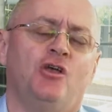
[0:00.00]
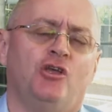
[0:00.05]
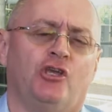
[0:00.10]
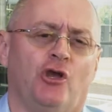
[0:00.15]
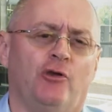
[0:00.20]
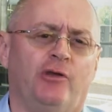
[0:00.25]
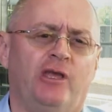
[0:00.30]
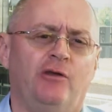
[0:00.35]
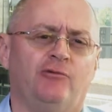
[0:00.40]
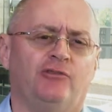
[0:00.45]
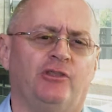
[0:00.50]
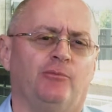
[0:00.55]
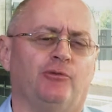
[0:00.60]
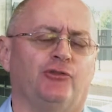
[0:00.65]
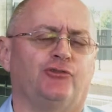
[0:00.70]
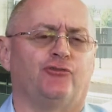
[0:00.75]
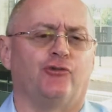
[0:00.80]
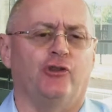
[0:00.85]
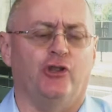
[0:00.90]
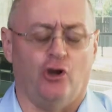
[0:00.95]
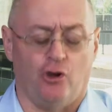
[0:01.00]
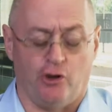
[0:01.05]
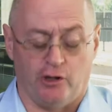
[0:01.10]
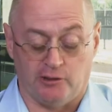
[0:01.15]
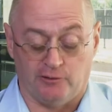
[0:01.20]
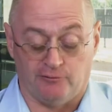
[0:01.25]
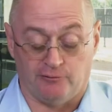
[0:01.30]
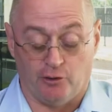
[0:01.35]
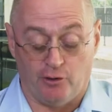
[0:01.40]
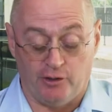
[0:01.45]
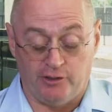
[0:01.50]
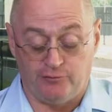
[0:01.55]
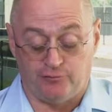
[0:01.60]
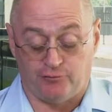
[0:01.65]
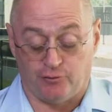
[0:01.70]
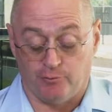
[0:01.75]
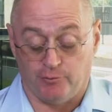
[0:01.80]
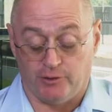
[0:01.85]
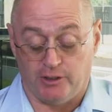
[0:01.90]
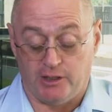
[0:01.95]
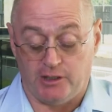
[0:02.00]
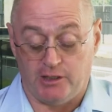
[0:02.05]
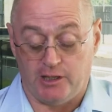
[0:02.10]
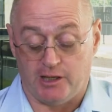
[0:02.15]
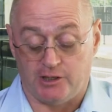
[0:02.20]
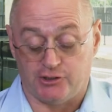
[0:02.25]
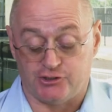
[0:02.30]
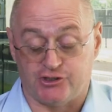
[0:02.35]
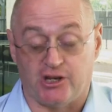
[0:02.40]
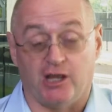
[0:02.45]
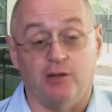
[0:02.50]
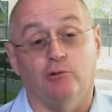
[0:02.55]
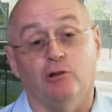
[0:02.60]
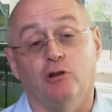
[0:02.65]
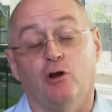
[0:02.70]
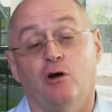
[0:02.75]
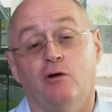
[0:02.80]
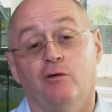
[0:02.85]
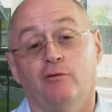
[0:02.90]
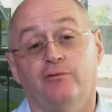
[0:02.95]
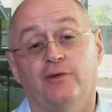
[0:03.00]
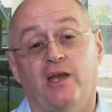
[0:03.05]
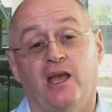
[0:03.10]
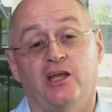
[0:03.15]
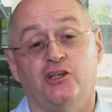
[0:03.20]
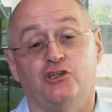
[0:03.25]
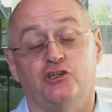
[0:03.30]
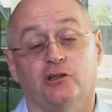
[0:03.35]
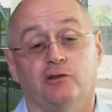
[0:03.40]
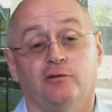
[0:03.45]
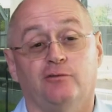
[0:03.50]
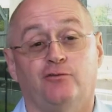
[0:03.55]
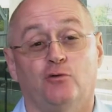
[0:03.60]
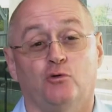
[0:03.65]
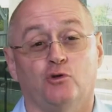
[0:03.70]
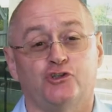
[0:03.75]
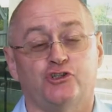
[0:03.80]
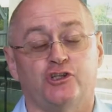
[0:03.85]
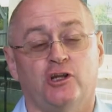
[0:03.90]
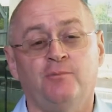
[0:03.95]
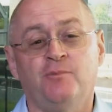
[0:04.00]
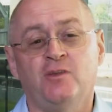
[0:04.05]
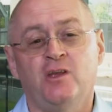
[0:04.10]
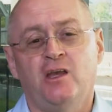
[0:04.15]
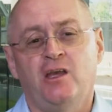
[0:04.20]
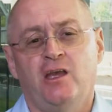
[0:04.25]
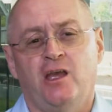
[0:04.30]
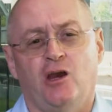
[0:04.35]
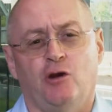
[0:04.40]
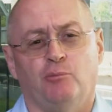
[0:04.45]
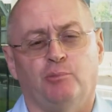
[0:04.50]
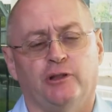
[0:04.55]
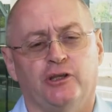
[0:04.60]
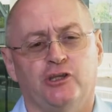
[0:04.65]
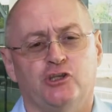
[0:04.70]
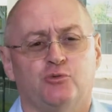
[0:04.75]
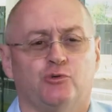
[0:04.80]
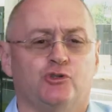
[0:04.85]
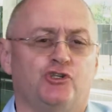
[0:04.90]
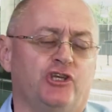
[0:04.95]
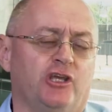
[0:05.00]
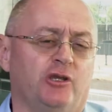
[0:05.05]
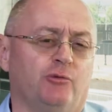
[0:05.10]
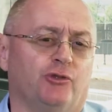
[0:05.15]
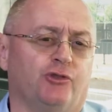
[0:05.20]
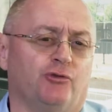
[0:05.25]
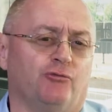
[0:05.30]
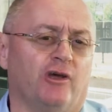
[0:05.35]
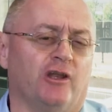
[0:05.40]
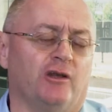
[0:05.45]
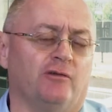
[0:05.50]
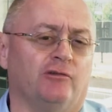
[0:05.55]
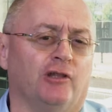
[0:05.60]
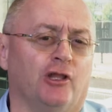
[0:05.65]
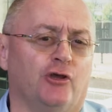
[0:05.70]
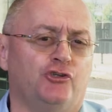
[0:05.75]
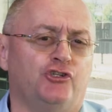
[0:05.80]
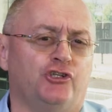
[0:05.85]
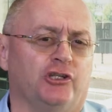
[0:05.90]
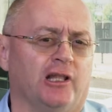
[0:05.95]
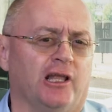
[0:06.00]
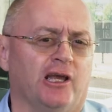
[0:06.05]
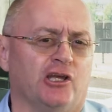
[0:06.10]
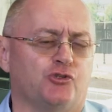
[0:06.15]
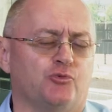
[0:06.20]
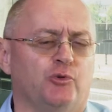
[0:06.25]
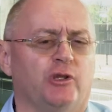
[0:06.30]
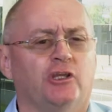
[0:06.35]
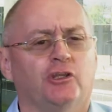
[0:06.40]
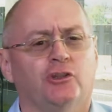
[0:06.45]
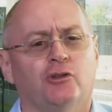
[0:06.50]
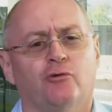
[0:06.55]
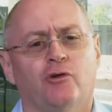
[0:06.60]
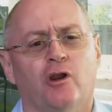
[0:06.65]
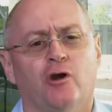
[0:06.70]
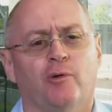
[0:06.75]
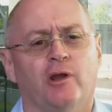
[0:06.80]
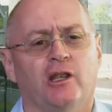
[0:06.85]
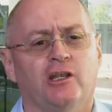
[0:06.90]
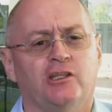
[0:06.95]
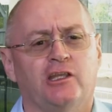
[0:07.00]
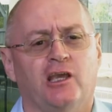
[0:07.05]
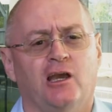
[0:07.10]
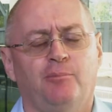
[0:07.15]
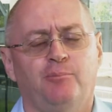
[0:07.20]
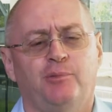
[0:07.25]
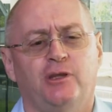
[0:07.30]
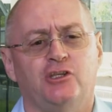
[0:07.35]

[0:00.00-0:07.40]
Going here with number 3, Isle of Light from the uh, stable of Angela Forster. How pleased was she with the run of Lotion last week in the Rowan Cup?